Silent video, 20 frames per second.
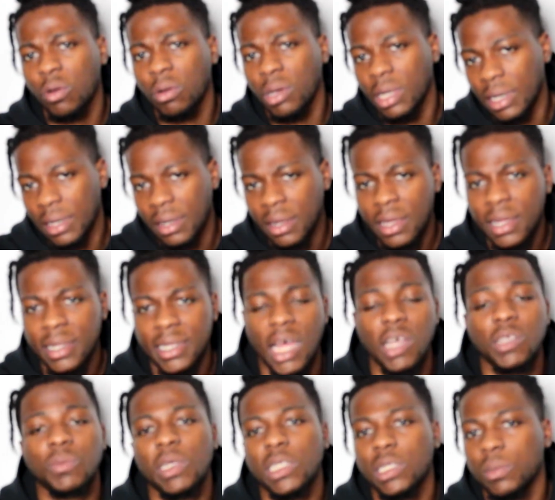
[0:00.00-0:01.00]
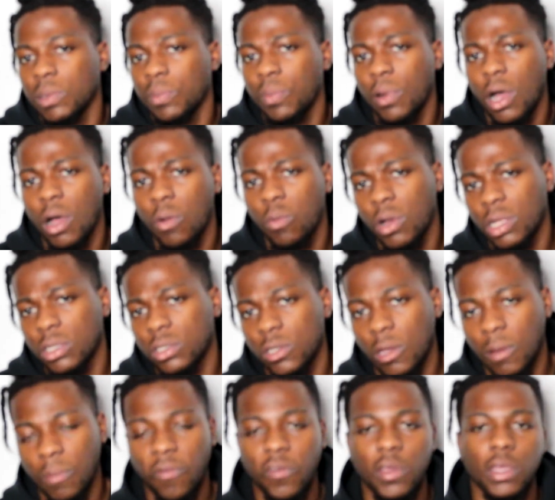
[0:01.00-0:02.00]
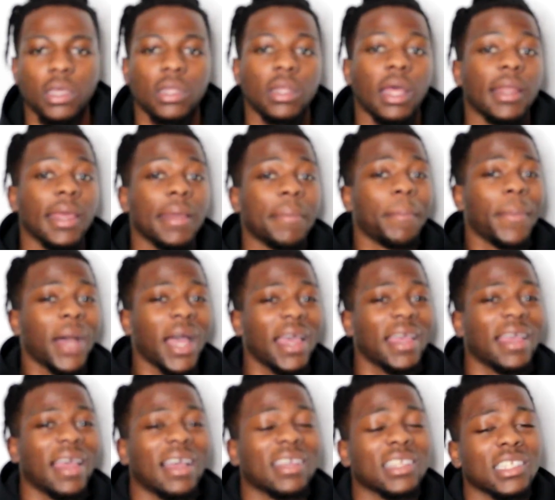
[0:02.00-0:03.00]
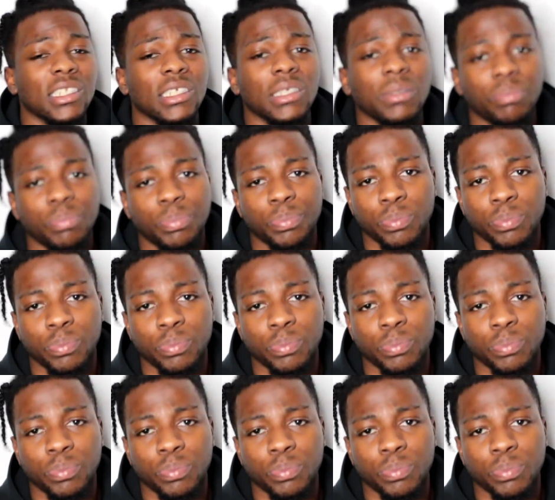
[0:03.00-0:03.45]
And that was meant to be part 1, so I'm thinking they might actually,